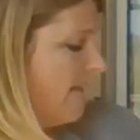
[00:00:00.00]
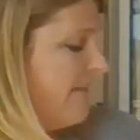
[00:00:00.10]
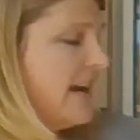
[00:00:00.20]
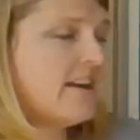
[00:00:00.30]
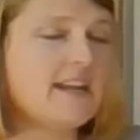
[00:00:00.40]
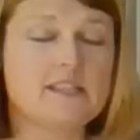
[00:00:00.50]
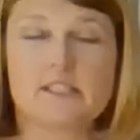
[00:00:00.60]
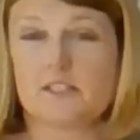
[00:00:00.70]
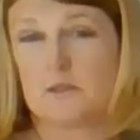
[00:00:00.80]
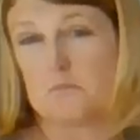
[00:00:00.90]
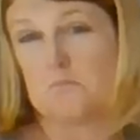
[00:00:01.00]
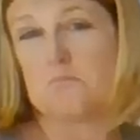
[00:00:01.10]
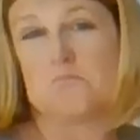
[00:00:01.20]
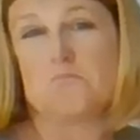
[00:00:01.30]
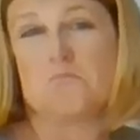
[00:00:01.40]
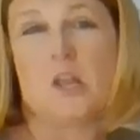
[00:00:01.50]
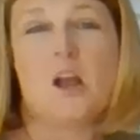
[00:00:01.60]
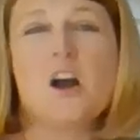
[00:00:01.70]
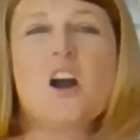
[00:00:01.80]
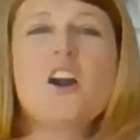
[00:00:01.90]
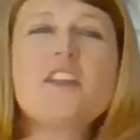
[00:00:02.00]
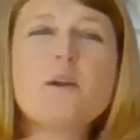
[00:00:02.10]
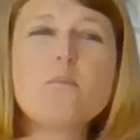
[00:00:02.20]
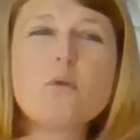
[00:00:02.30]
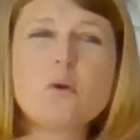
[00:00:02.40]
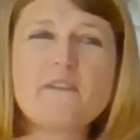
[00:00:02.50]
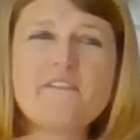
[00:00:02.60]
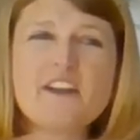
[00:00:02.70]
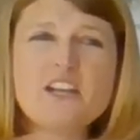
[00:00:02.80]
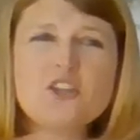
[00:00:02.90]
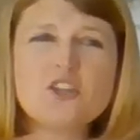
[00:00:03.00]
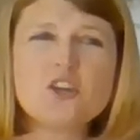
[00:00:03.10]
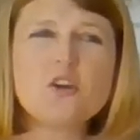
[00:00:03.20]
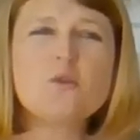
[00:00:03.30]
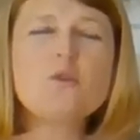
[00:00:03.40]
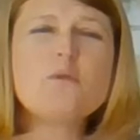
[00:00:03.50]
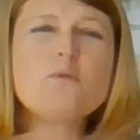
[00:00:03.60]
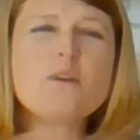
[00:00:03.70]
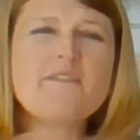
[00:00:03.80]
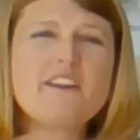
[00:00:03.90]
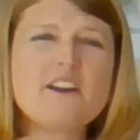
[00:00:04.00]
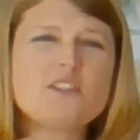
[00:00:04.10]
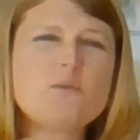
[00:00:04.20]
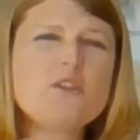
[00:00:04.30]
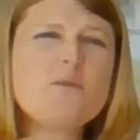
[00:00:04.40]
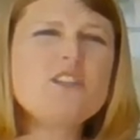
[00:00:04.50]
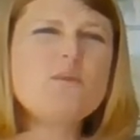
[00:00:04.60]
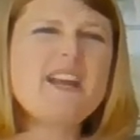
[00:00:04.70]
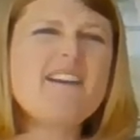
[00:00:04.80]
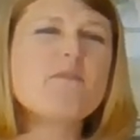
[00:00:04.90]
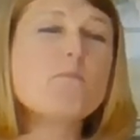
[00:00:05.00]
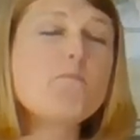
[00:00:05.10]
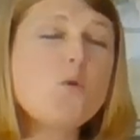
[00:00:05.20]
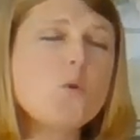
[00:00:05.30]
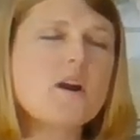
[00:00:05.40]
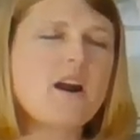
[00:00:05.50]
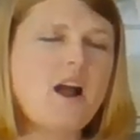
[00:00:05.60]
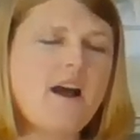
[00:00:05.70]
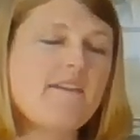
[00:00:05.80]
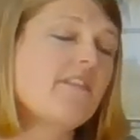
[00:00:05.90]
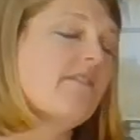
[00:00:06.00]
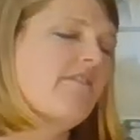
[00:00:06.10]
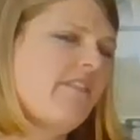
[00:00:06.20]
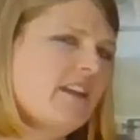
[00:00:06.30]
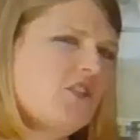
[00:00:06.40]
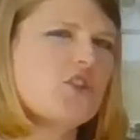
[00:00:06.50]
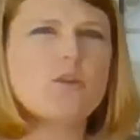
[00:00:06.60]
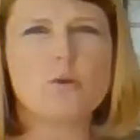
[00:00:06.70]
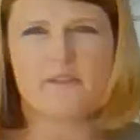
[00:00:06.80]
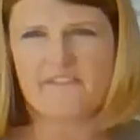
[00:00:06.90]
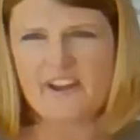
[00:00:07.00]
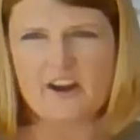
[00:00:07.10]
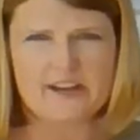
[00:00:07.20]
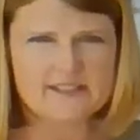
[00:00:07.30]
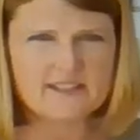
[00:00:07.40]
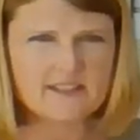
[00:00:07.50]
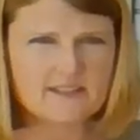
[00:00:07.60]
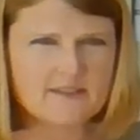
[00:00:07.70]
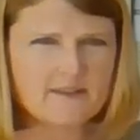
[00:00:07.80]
ferrets? Are there more fish or more ferrets? Which one do we have more of, fish or ferrets?